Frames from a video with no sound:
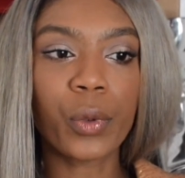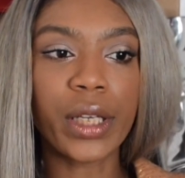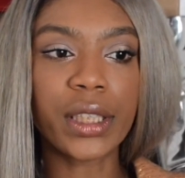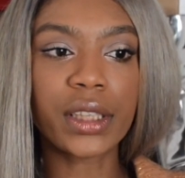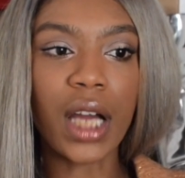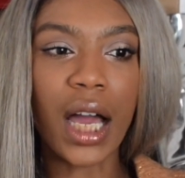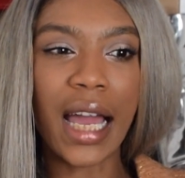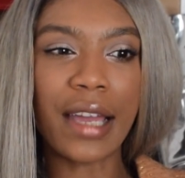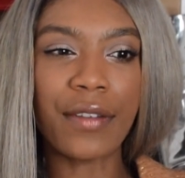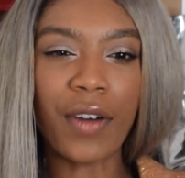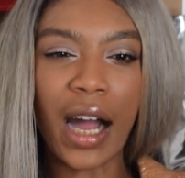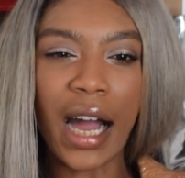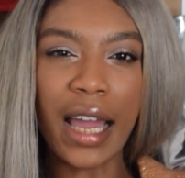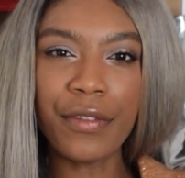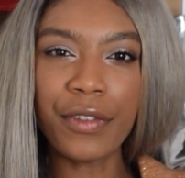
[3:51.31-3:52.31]
which I've
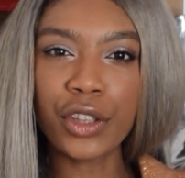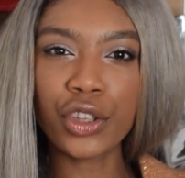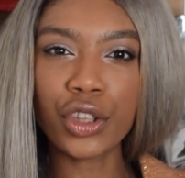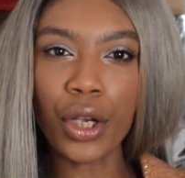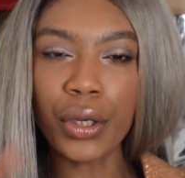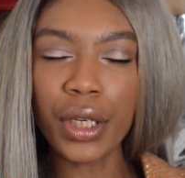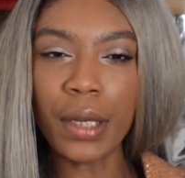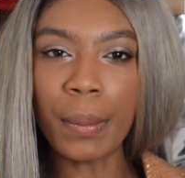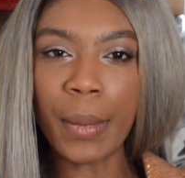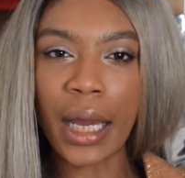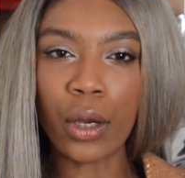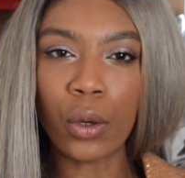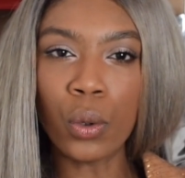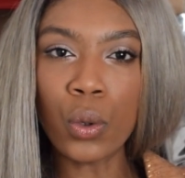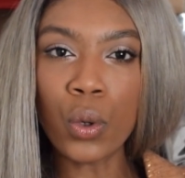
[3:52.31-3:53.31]
either shown in
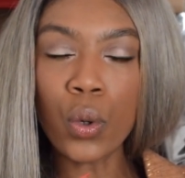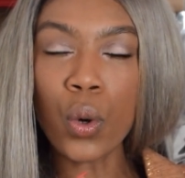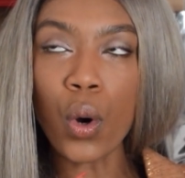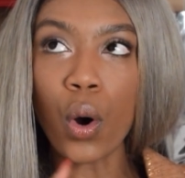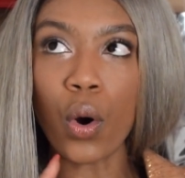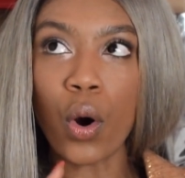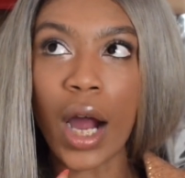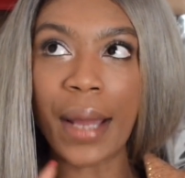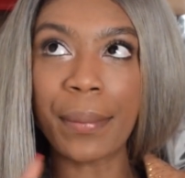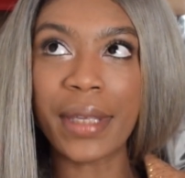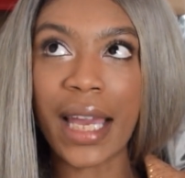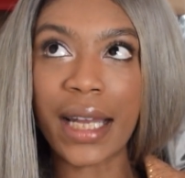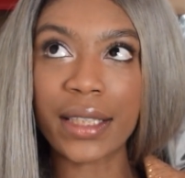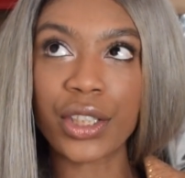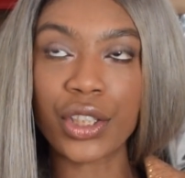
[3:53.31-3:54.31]
my haul or I'm
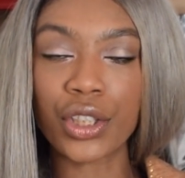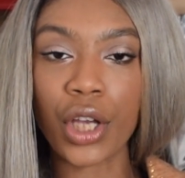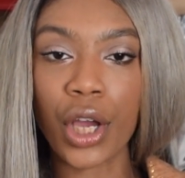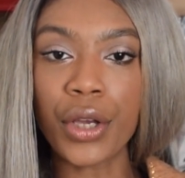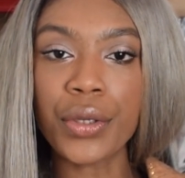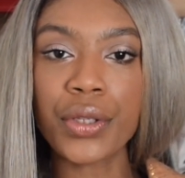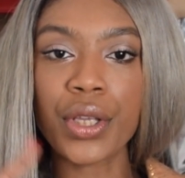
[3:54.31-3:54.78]
yet to show,